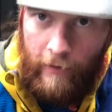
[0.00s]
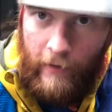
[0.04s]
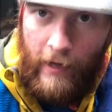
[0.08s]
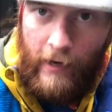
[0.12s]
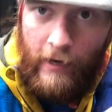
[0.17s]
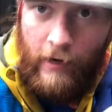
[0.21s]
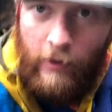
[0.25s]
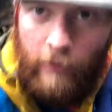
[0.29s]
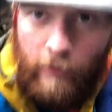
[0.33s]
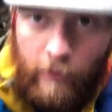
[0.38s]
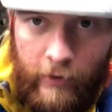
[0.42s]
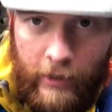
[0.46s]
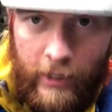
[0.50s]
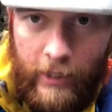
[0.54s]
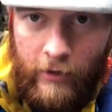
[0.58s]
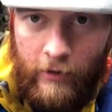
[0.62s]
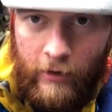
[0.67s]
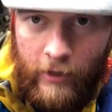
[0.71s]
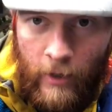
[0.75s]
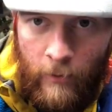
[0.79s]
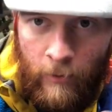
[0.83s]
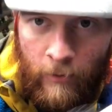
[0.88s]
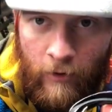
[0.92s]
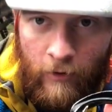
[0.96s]
that other gear
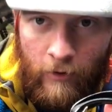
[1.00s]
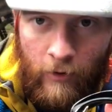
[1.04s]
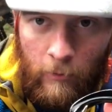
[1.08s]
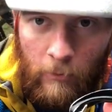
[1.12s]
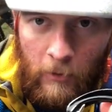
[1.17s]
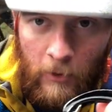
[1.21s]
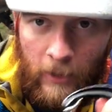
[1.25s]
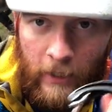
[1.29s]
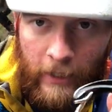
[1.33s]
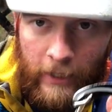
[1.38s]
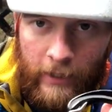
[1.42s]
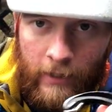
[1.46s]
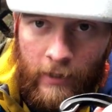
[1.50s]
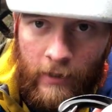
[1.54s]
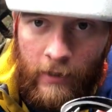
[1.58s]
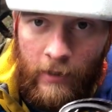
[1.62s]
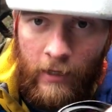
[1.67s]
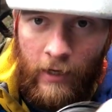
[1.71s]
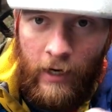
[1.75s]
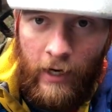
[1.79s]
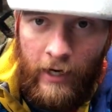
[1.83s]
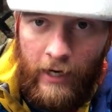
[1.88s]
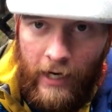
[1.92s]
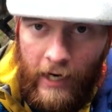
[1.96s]
comes into play.
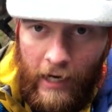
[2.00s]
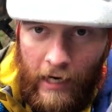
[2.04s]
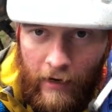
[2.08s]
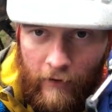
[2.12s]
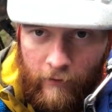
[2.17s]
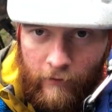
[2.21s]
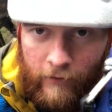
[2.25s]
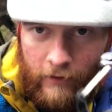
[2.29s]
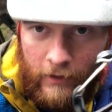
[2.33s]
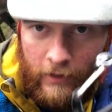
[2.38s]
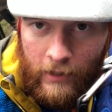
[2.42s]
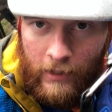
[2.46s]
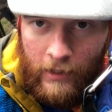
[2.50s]
I have